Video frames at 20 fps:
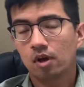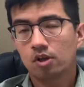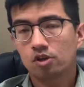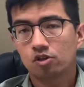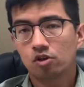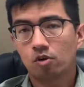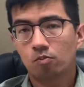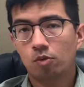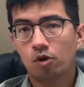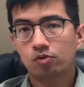
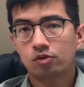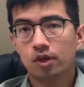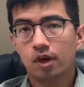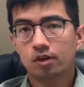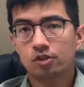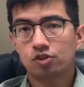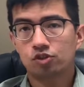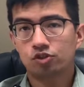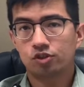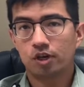So
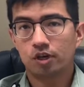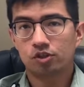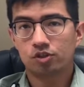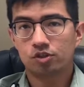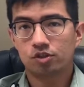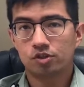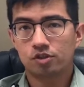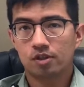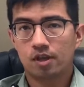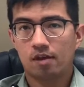Botox
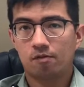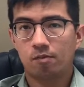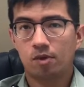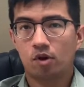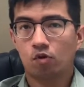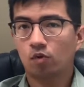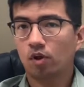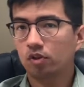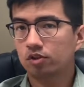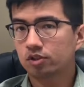injections have been
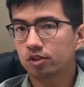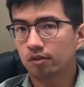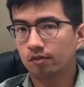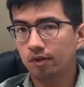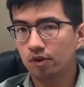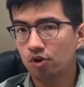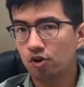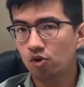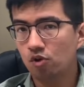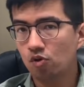a relatively
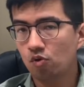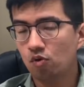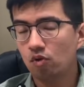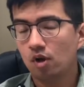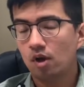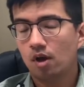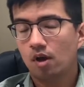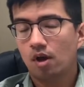new